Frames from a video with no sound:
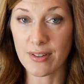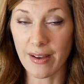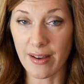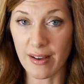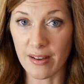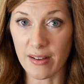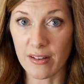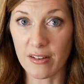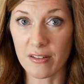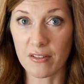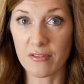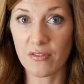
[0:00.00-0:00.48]

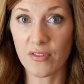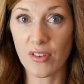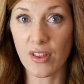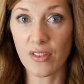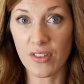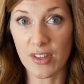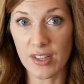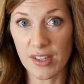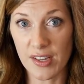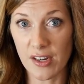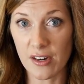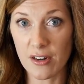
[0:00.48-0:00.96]
of
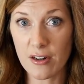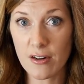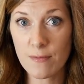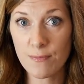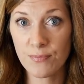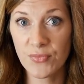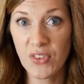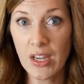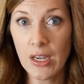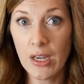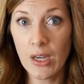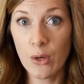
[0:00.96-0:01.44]
the year.
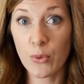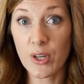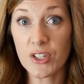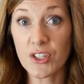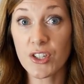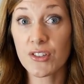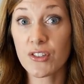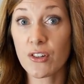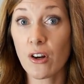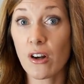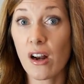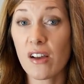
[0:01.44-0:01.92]
We actually
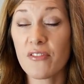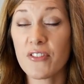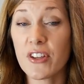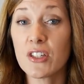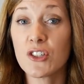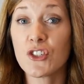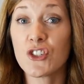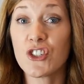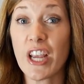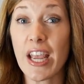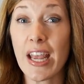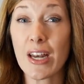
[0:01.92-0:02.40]
started off
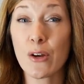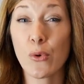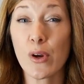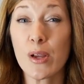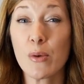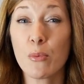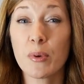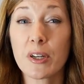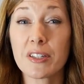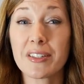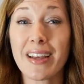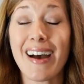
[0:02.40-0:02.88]
in January,
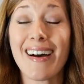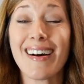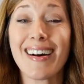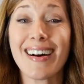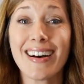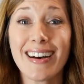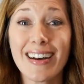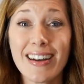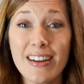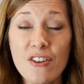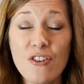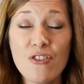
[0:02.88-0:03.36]
booked
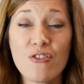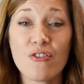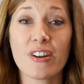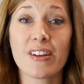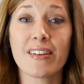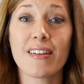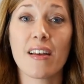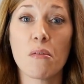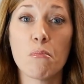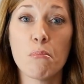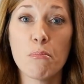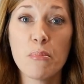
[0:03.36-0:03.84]

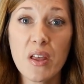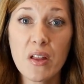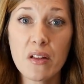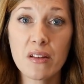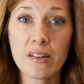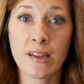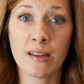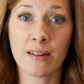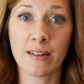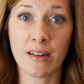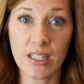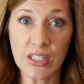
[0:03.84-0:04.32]
$100
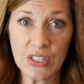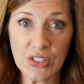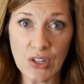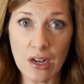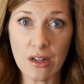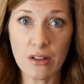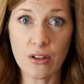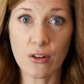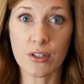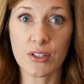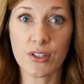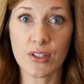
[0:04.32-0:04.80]
million
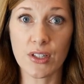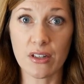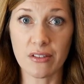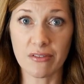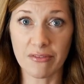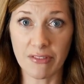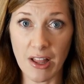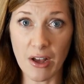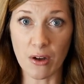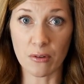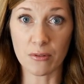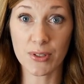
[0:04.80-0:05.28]

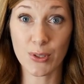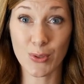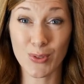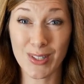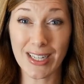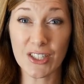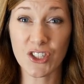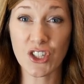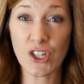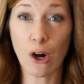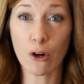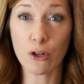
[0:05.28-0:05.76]
of loans. It's
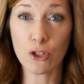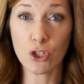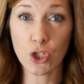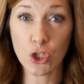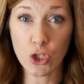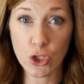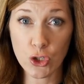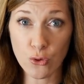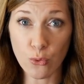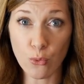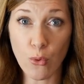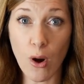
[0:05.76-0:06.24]
actually our
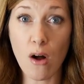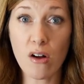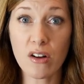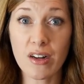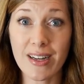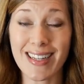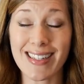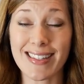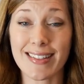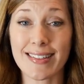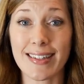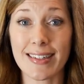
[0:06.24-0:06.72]

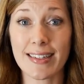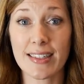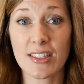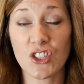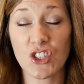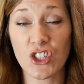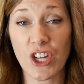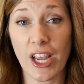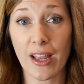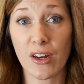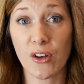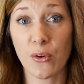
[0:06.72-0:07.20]
strongest
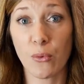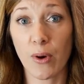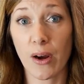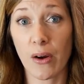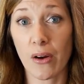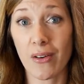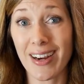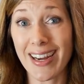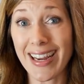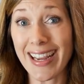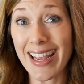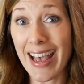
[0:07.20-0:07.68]

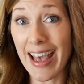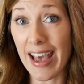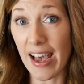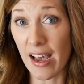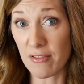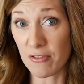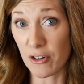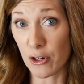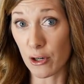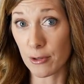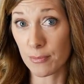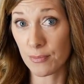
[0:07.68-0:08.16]
January
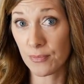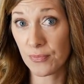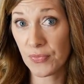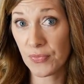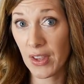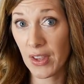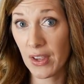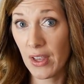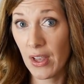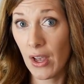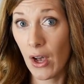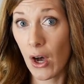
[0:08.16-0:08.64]
ever.
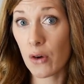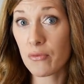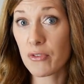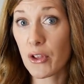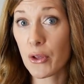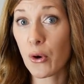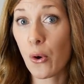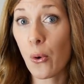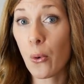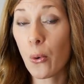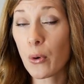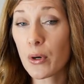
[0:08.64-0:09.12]
Over the
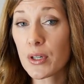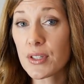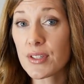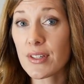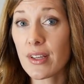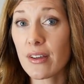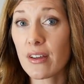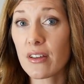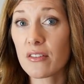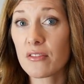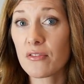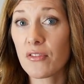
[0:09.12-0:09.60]
course
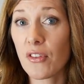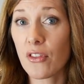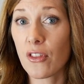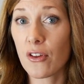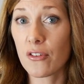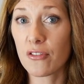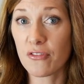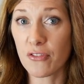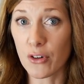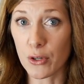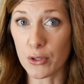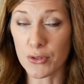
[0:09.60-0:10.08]
of the
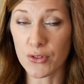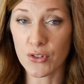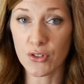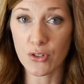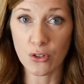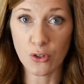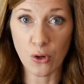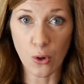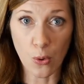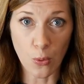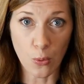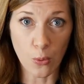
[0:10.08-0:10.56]
first
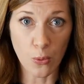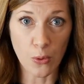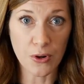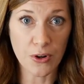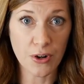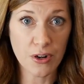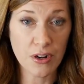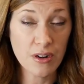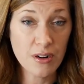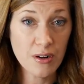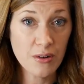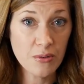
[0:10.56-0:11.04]

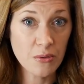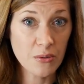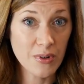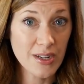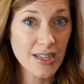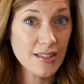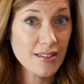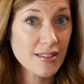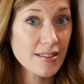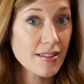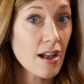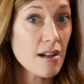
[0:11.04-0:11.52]
quarter,
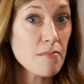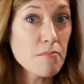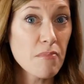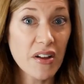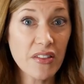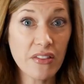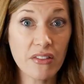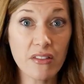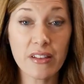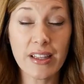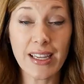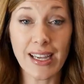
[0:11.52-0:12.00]
we saw
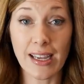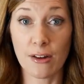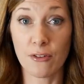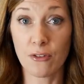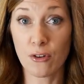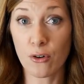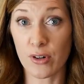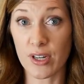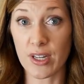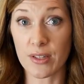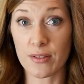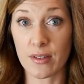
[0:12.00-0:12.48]
monthly
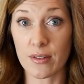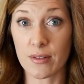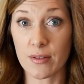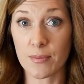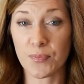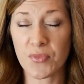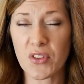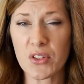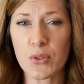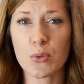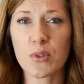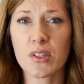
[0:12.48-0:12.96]
increases.
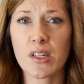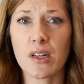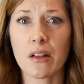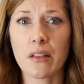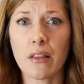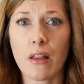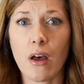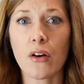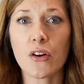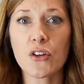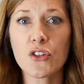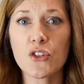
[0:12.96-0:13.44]
This was in a
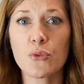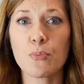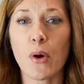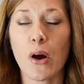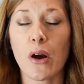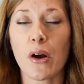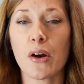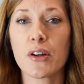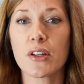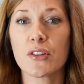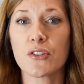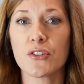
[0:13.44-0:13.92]
large
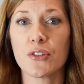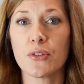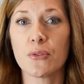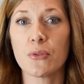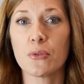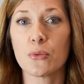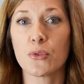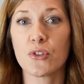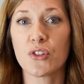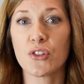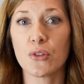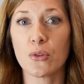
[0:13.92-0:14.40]
part due
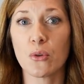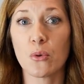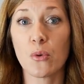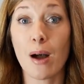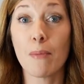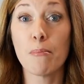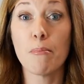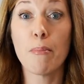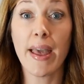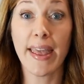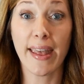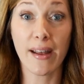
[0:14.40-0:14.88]
to a
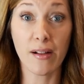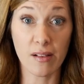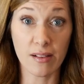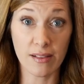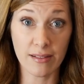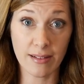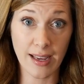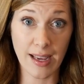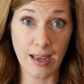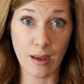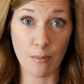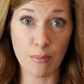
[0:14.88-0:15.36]
mail
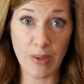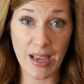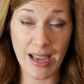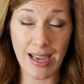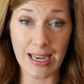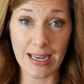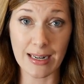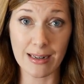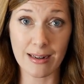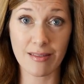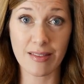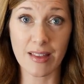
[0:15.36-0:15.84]

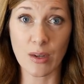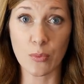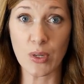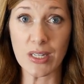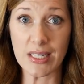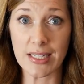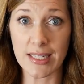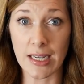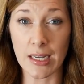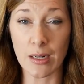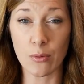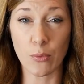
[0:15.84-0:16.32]
campaign that we
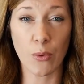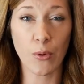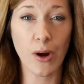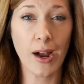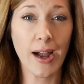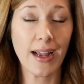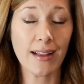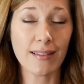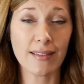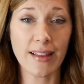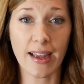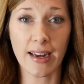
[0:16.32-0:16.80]
did. We were
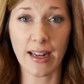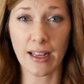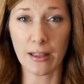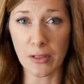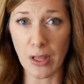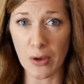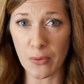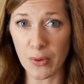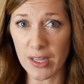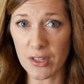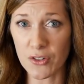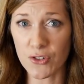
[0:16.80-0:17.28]
highlighting
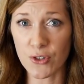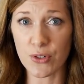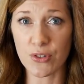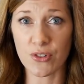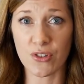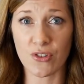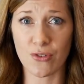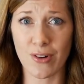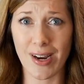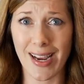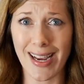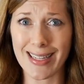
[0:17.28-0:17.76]
low
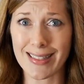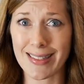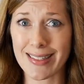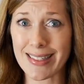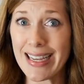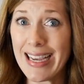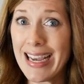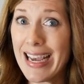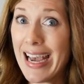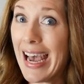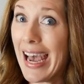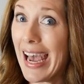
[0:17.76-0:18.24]
interest rates,
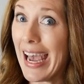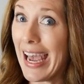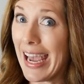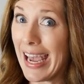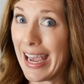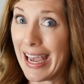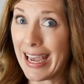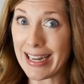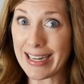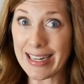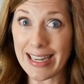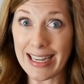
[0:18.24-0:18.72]

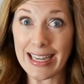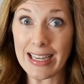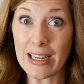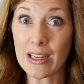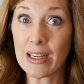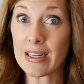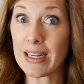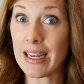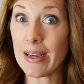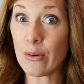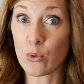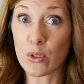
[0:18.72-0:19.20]
and
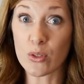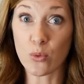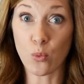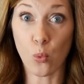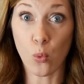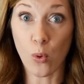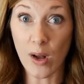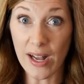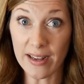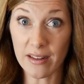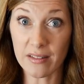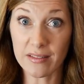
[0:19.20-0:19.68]
it was
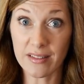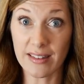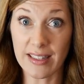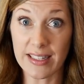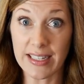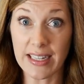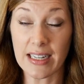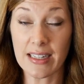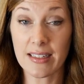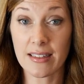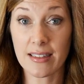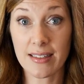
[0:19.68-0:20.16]

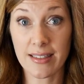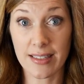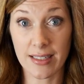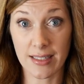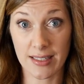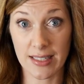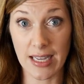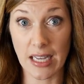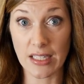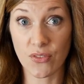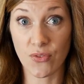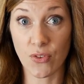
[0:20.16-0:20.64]
wildly
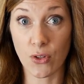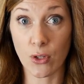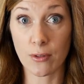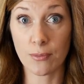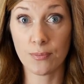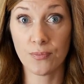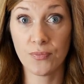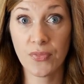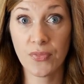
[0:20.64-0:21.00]
successful.